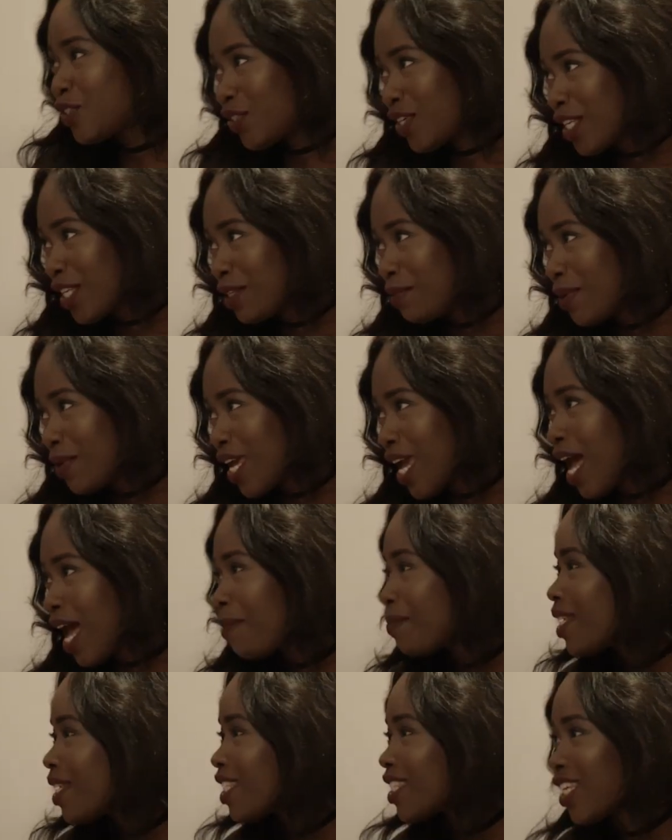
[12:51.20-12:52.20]
trust me,
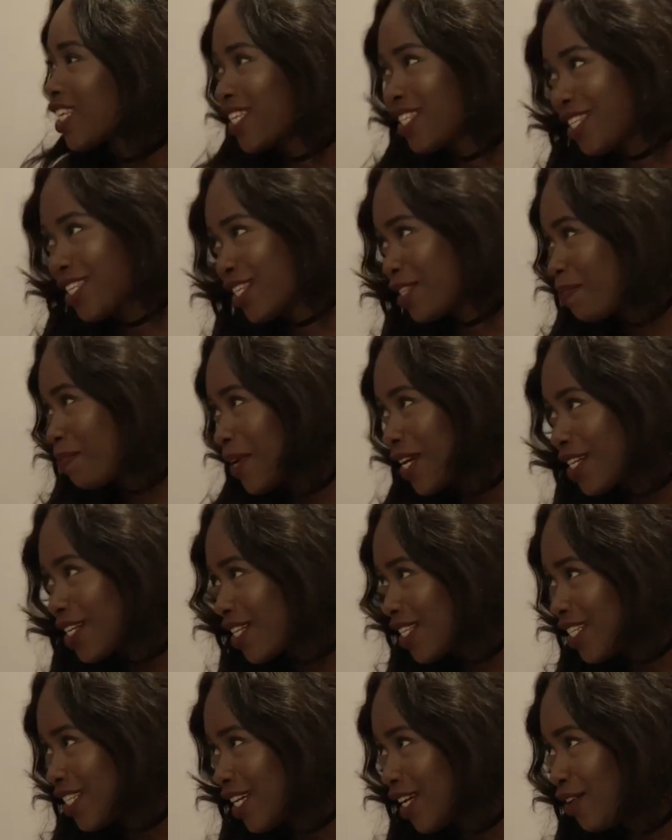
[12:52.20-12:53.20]
I'm the sexiest
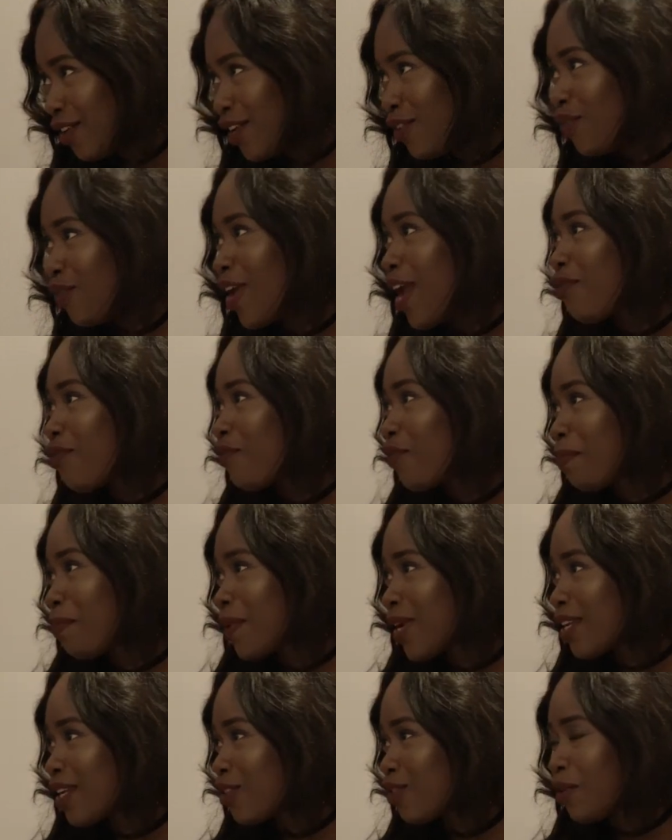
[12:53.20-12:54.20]
pregnant girl. If
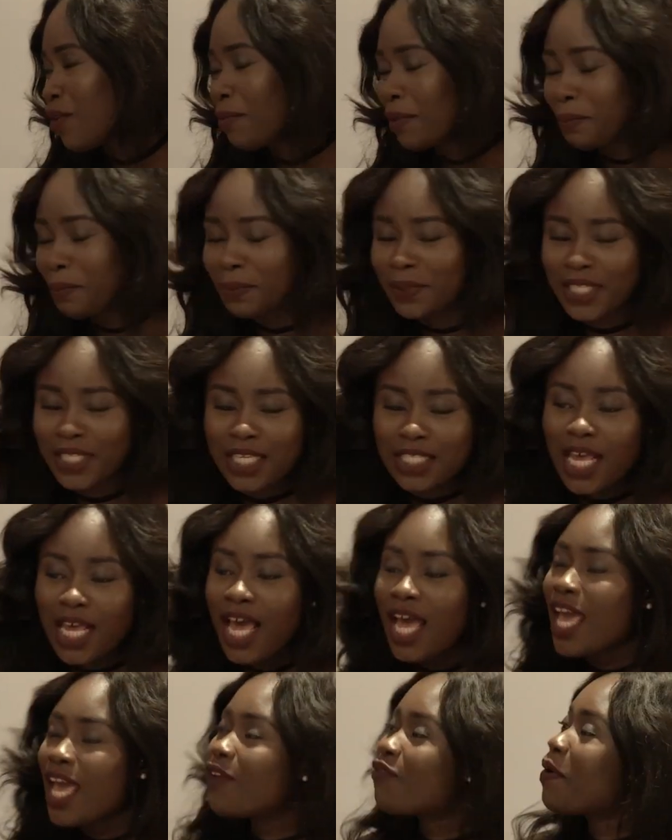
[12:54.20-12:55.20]
everybody saw me, please.
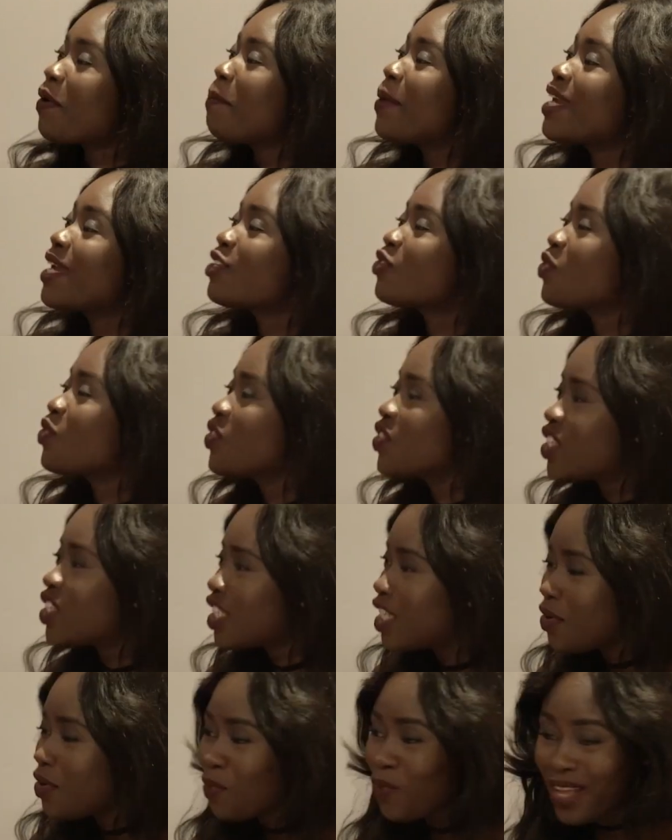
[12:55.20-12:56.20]
If a man is going to
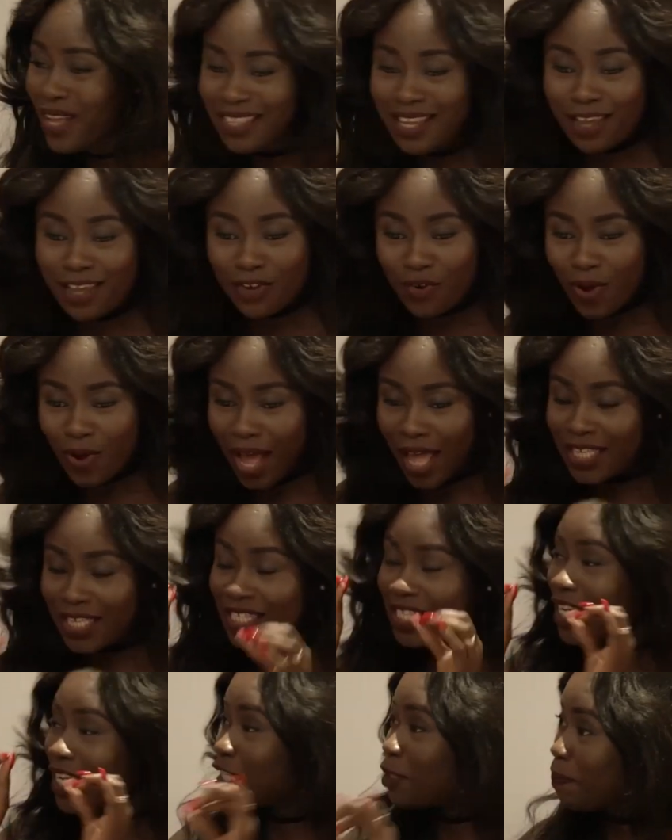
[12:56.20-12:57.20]
cheat, whether you are
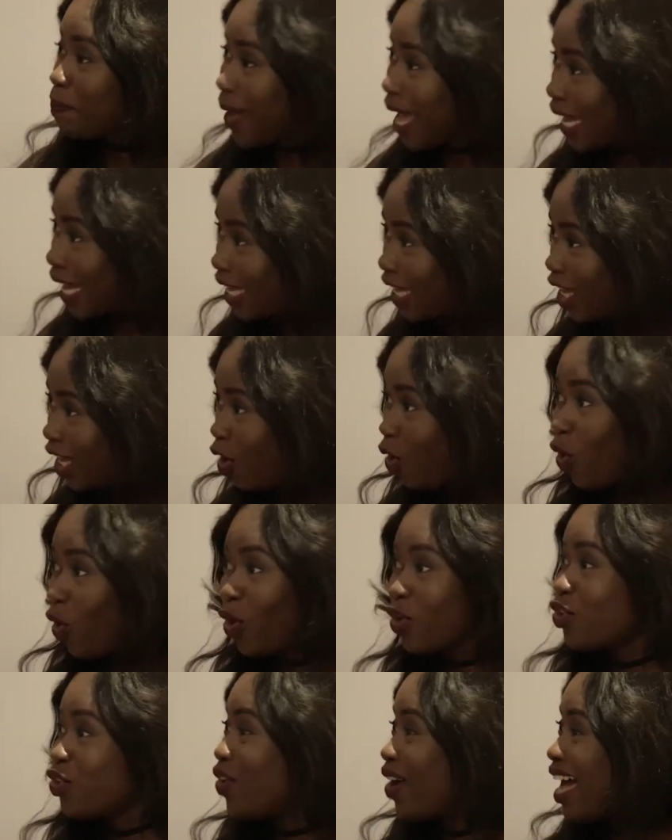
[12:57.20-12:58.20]
six-pack
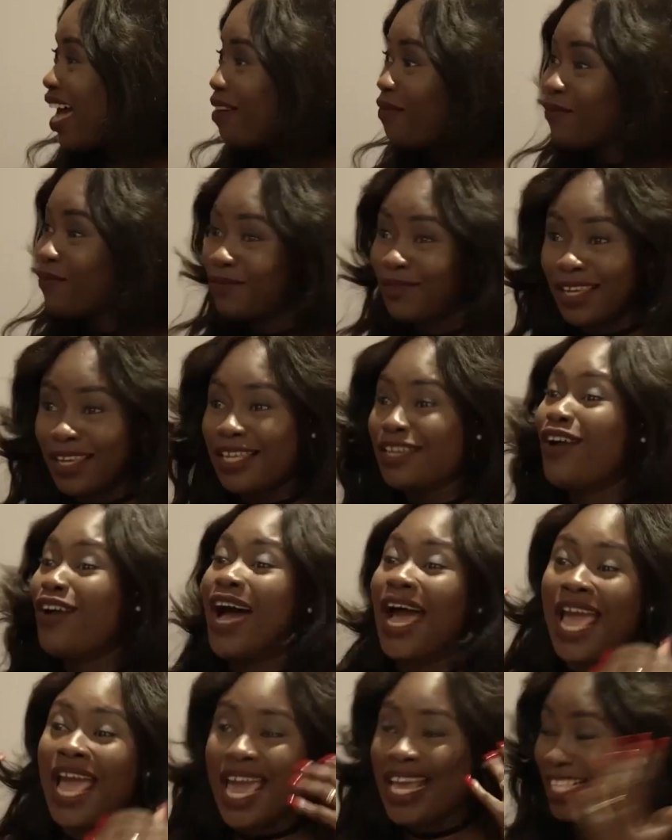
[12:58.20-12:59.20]
or you are
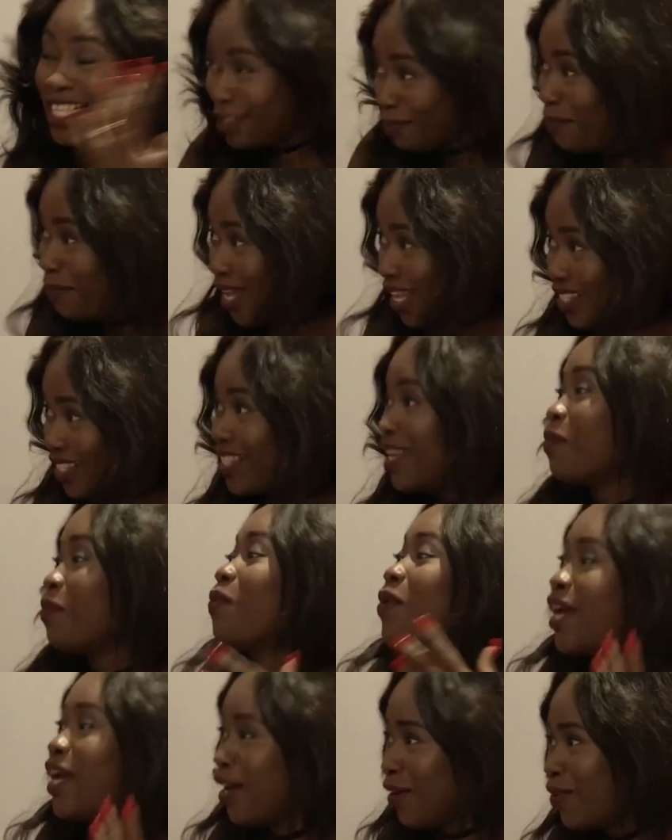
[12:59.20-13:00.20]
8 months, they
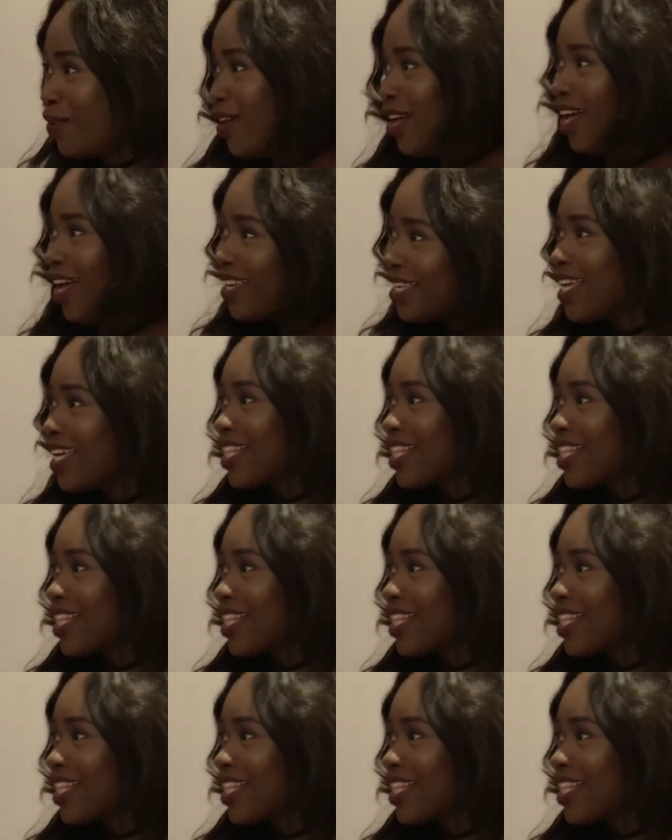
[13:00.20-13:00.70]
will. You